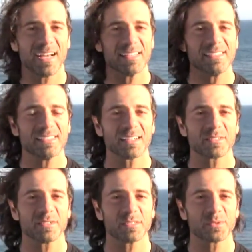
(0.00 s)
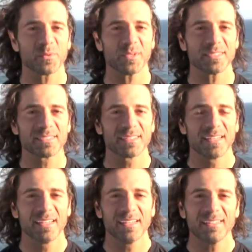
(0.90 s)
Hi, this is Dr. Neil Schwartz.
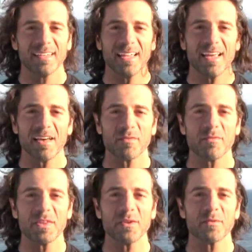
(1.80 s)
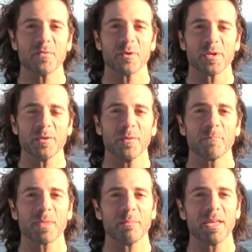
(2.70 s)
Today I have a video for you
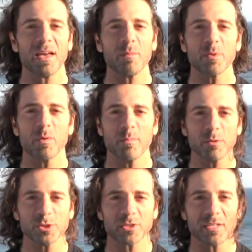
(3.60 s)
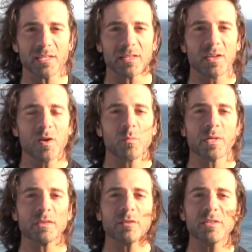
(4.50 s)
that may help you emotionally
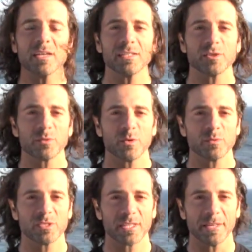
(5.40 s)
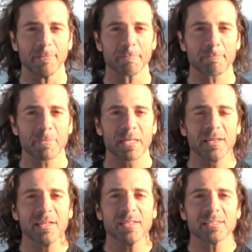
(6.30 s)
when looking at your own skin.
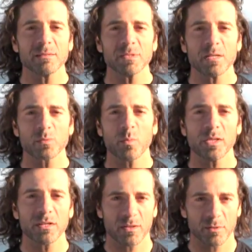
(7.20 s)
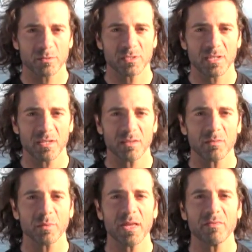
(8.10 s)
Sometimes when we look at our own skin,
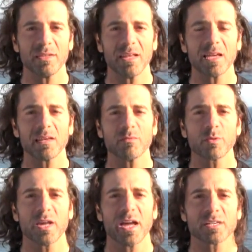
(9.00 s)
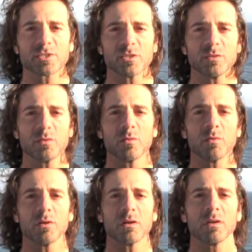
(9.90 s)
we have a negative reaction
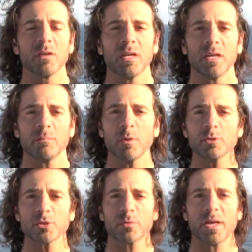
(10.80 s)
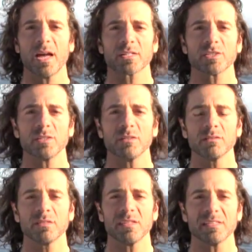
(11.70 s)
or an emotional reaction
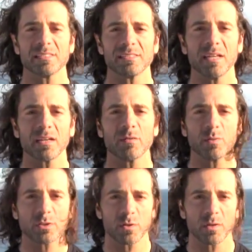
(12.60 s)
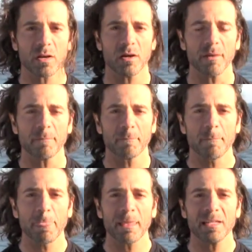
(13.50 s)
to the aesthetic of what's going on.
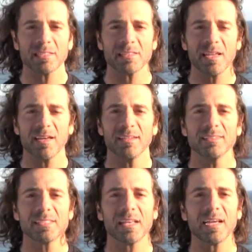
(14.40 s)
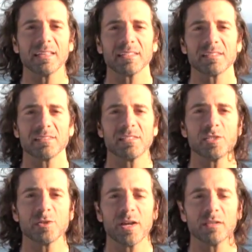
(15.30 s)
Instead, today I'd like to
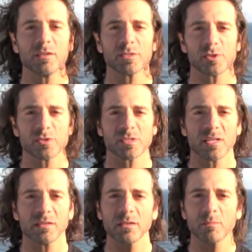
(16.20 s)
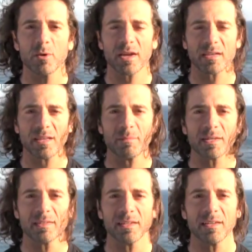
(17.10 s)
teach you how to look at your skin a little more
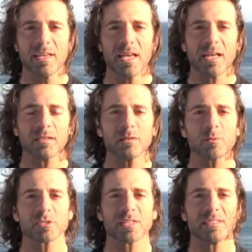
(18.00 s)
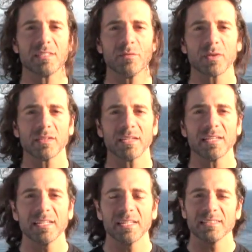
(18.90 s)
academically and a little more scientifically
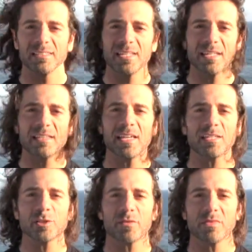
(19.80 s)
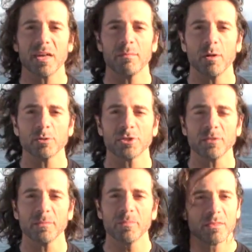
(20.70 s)
to take the edge off that
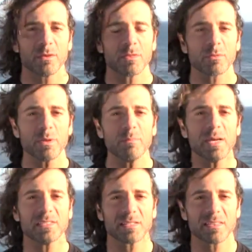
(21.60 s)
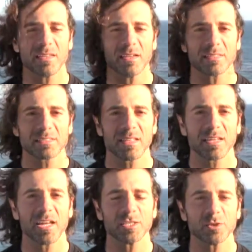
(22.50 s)
emotion. There are three basic things
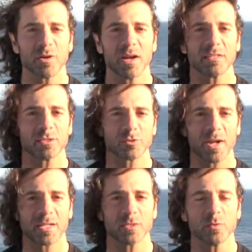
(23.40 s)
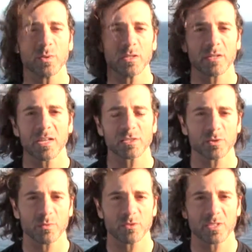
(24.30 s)
that catch your eye and distract you when looking at
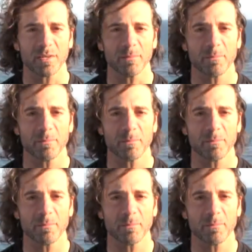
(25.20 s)
your own skin.